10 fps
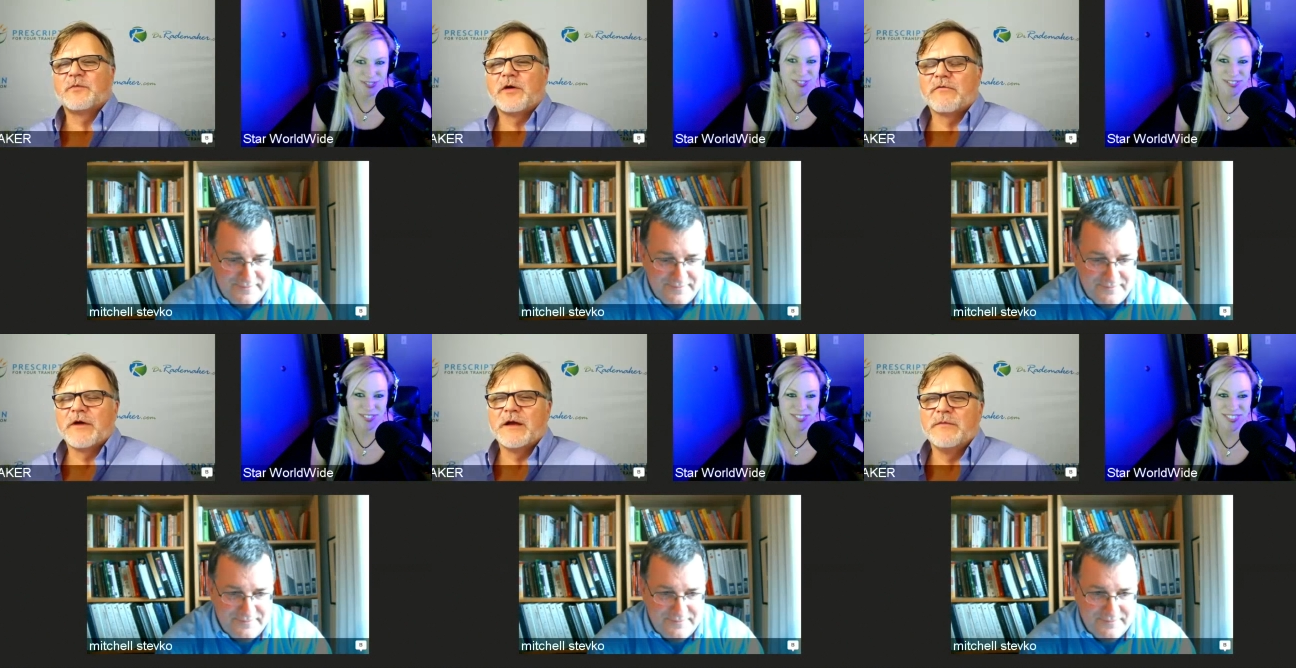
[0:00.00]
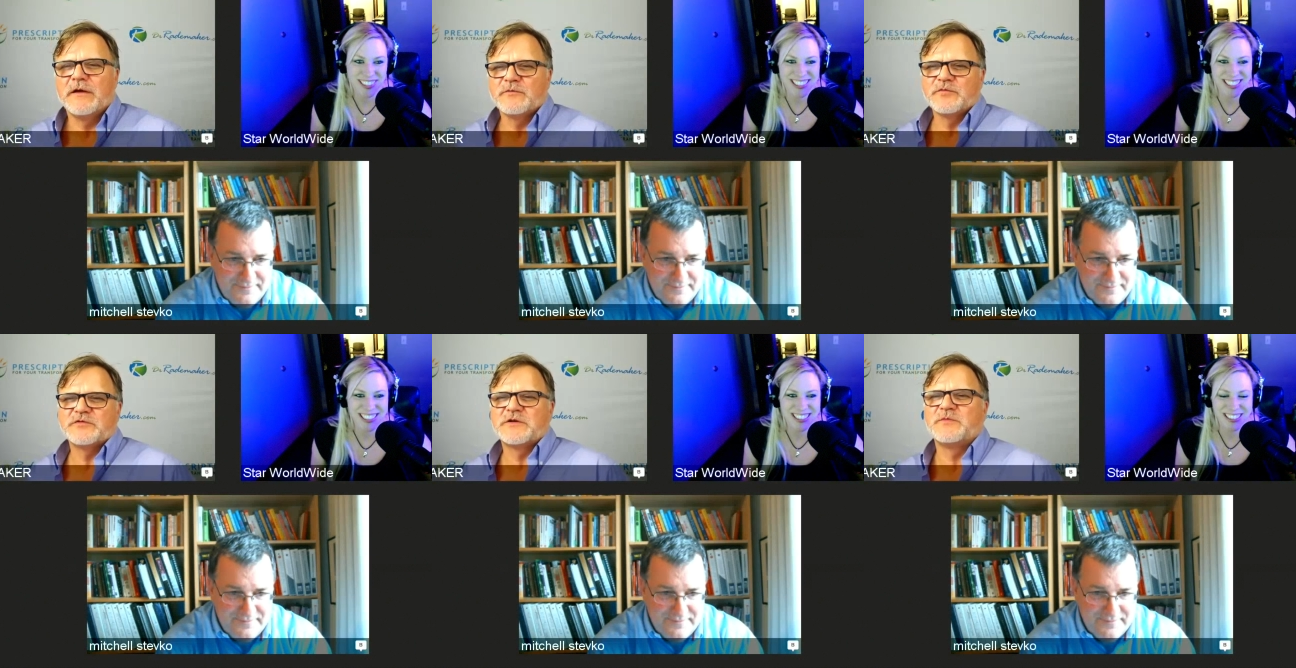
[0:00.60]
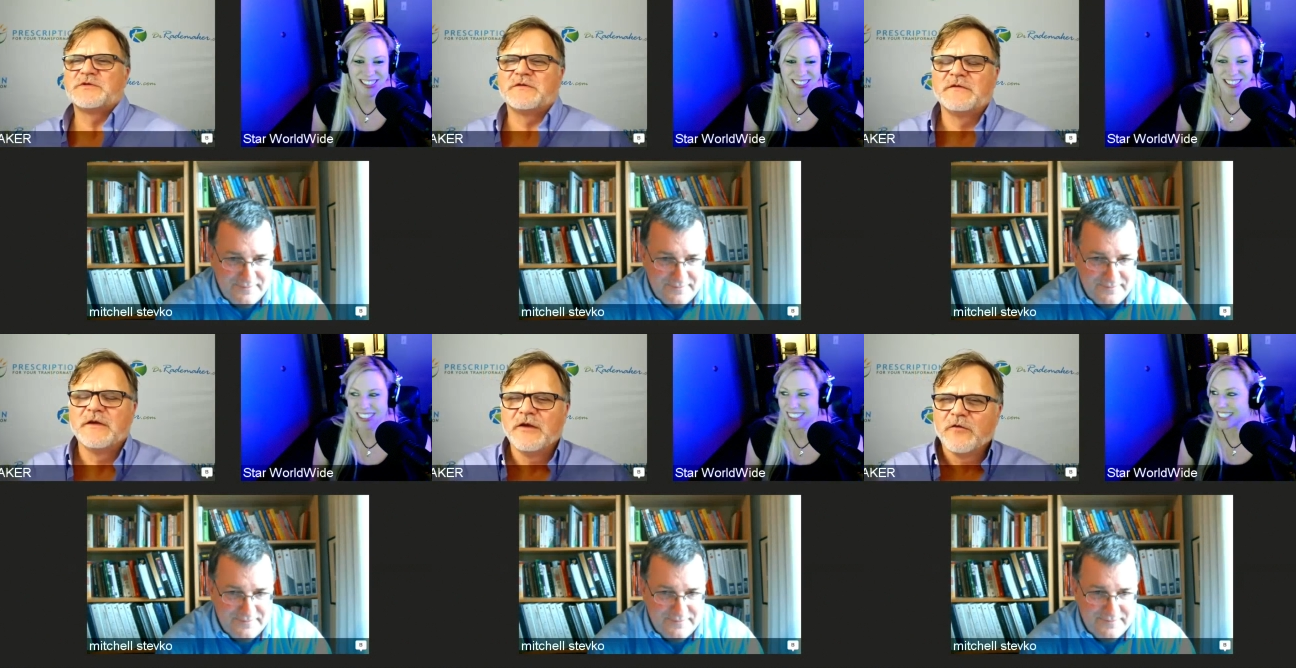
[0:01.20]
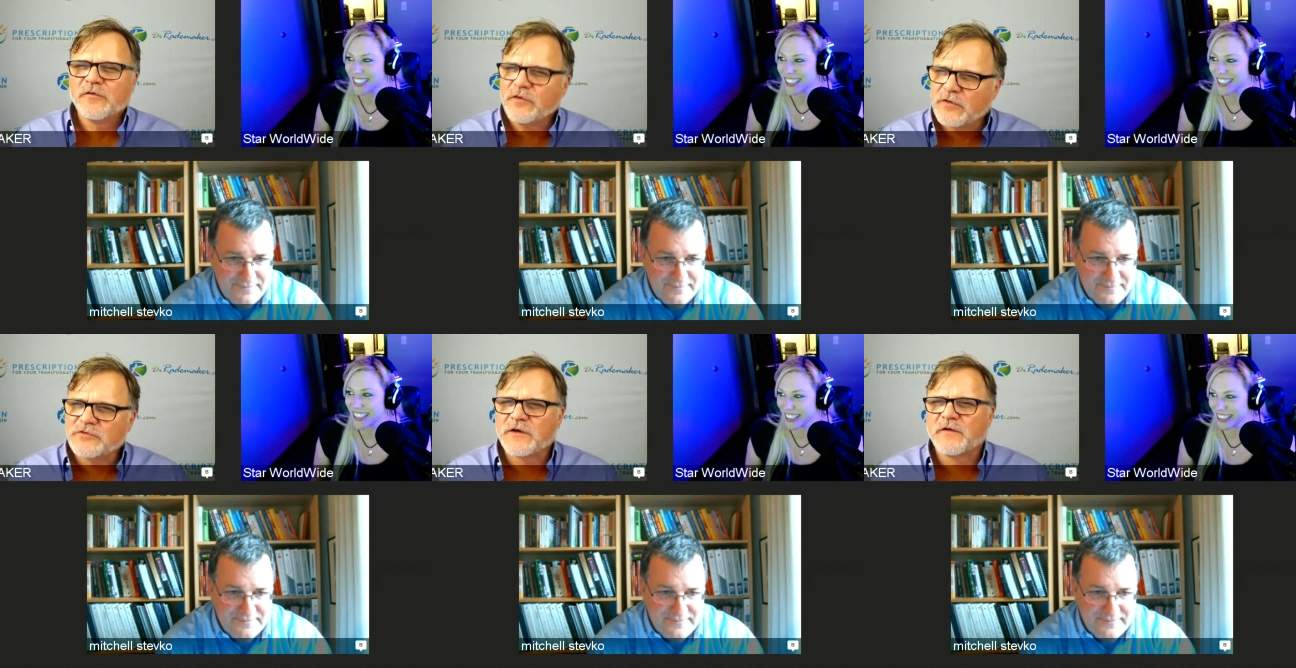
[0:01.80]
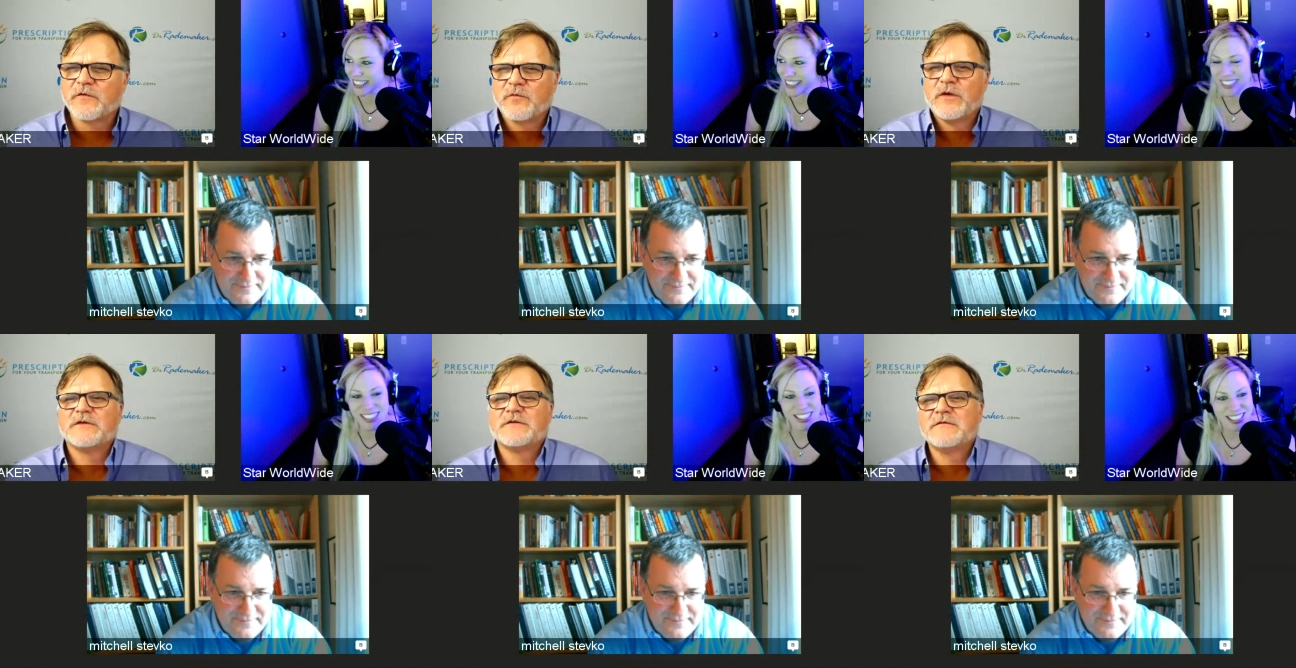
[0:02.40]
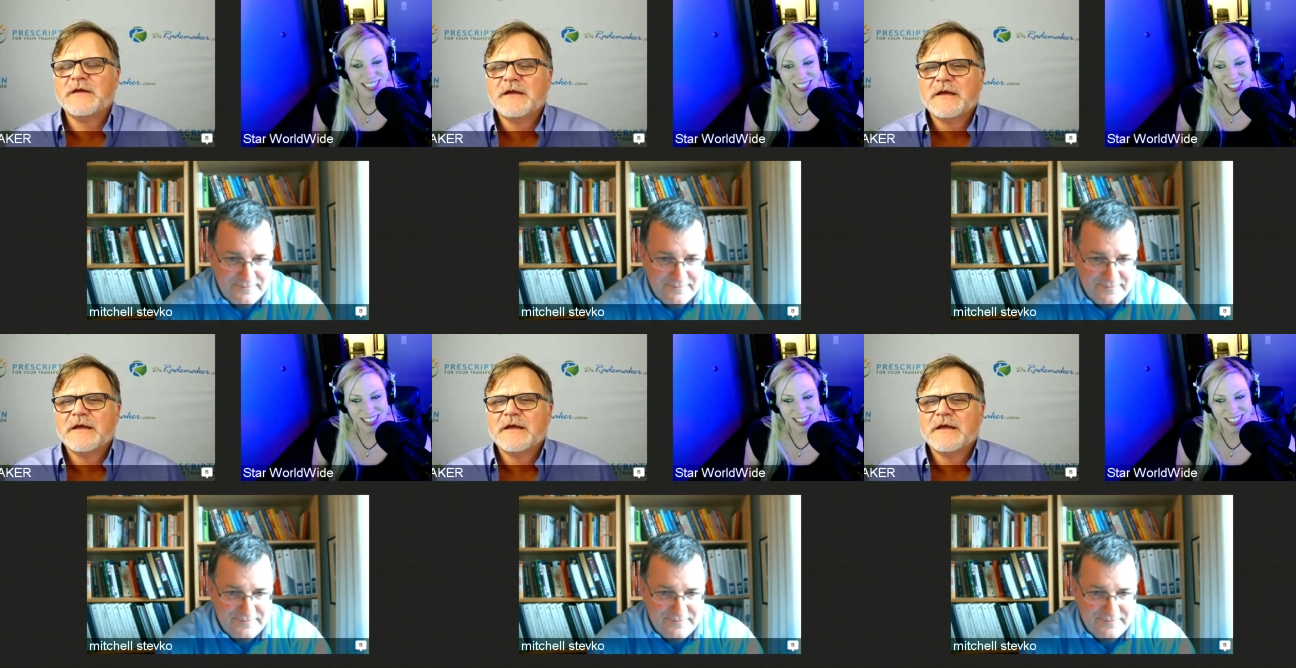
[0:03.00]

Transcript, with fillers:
Speaker 1: Bart Rademick, a prescription for your transformation,